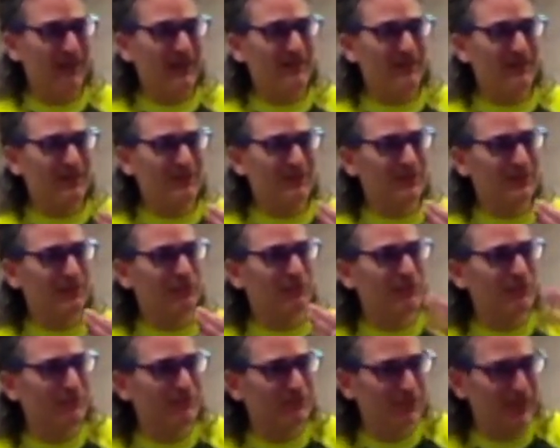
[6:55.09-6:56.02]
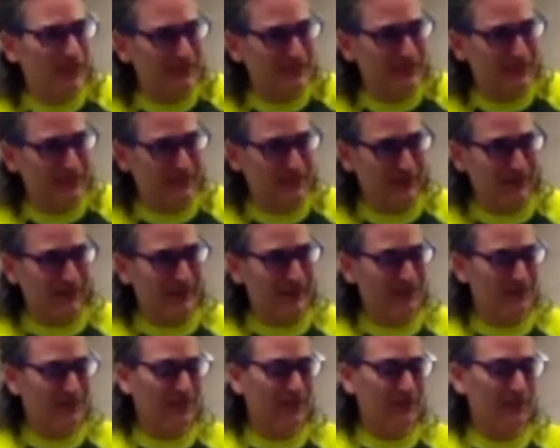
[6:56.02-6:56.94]
that's like reflecting the light,
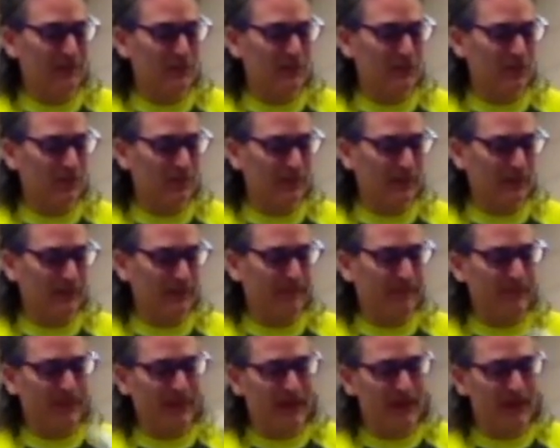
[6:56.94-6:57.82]
it's not absorbing it.